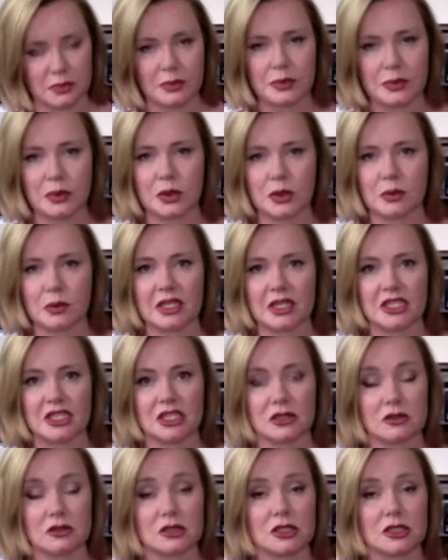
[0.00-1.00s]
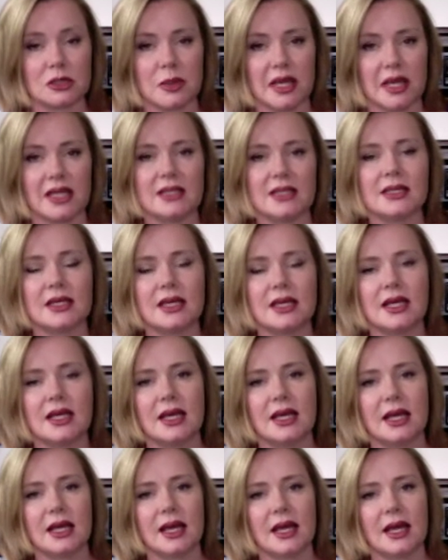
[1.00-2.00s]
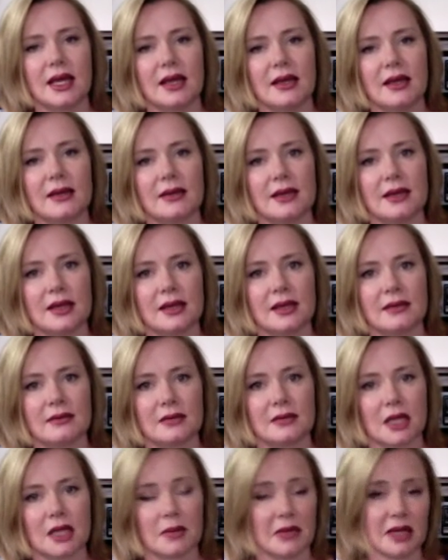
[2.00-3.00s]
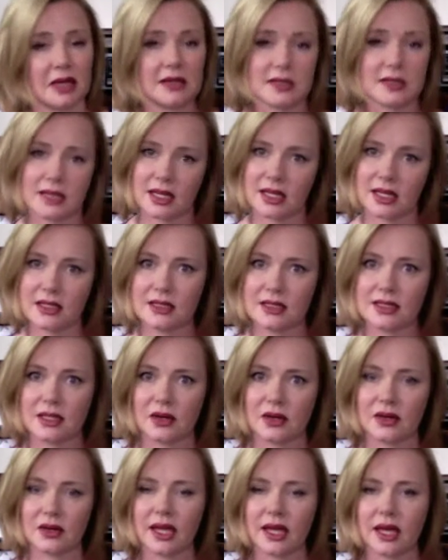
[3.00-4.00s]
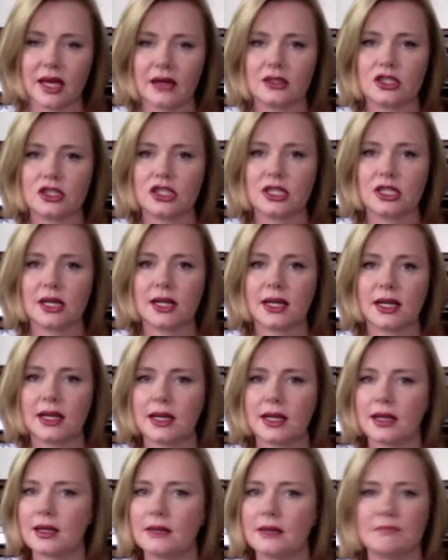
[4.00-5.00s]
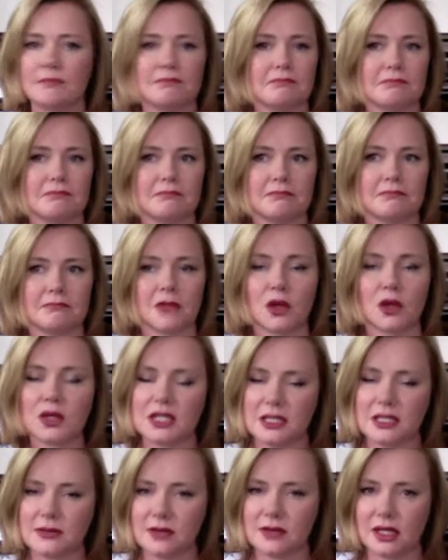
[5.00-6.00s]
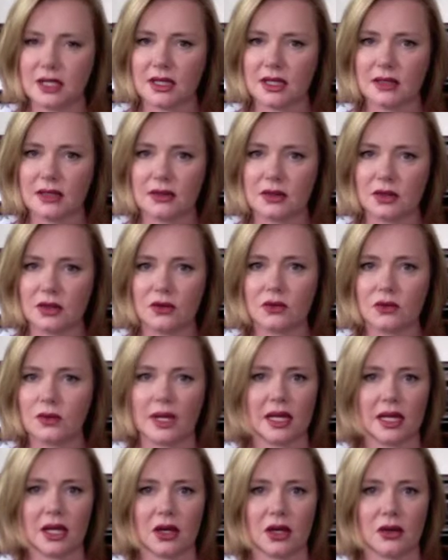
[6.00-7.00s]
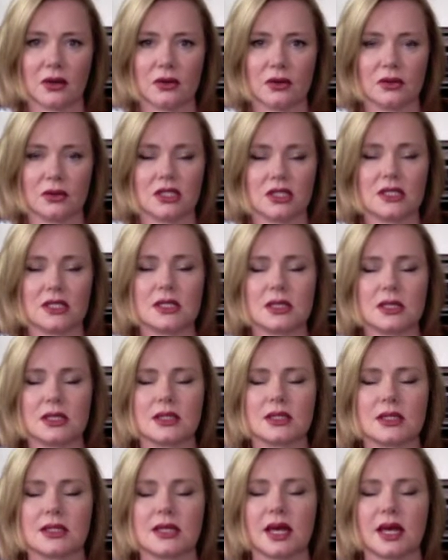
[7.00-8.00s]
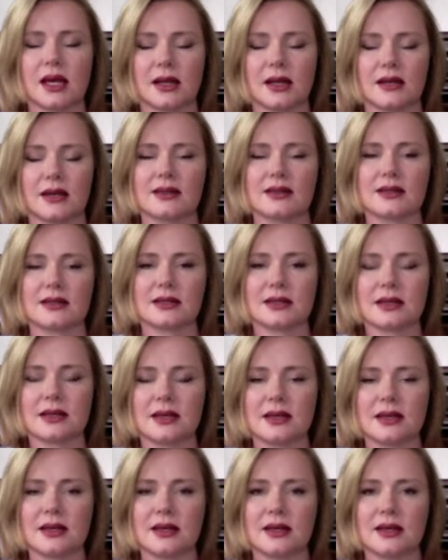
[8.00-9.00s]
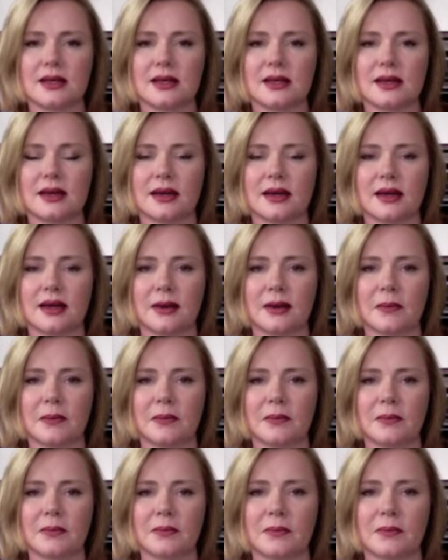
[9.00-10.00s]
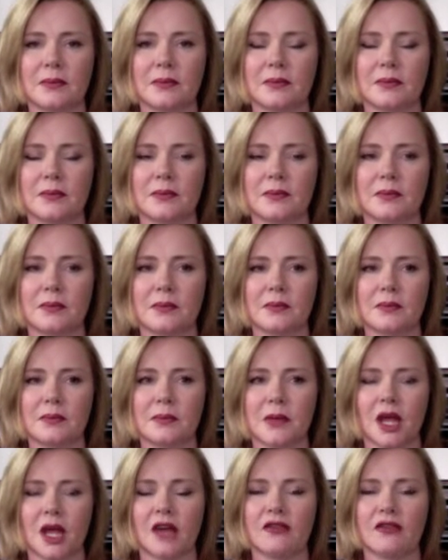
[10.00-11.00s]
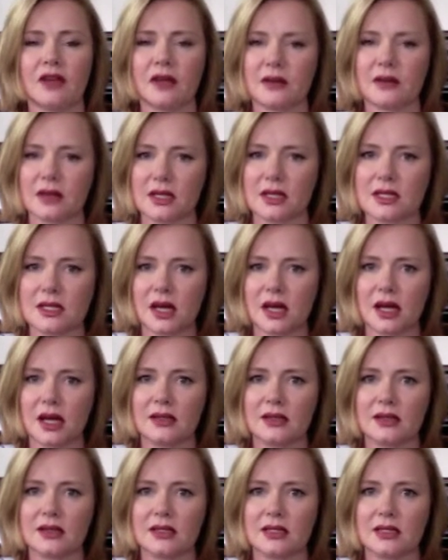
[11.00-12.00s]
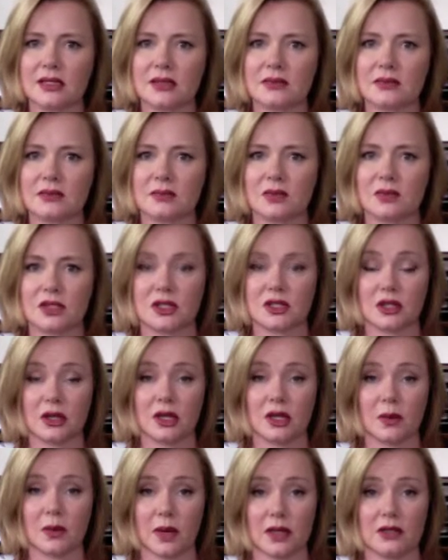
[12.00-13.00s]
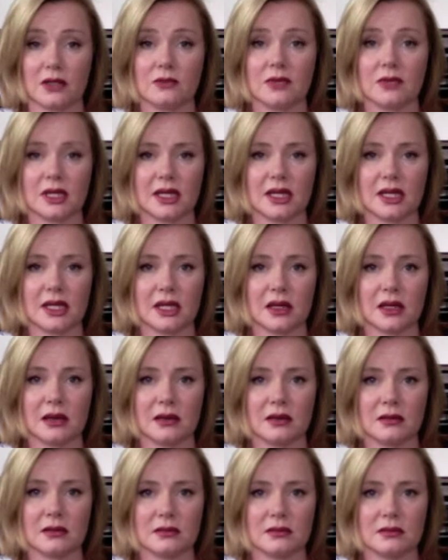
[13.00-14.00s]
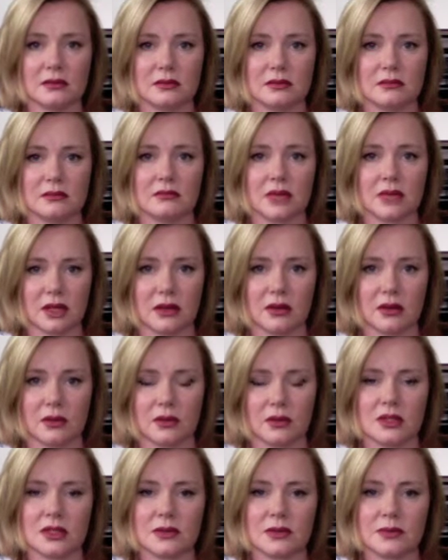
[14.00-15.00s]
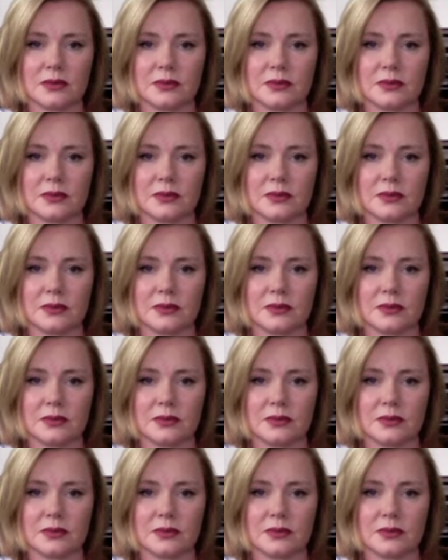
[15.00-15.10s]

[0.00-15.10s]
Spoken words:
put my children to bed and then come downstairs, sit on the couch. No TV, no radio, just silence. I found that the silence was the only way to really hear my thoughts.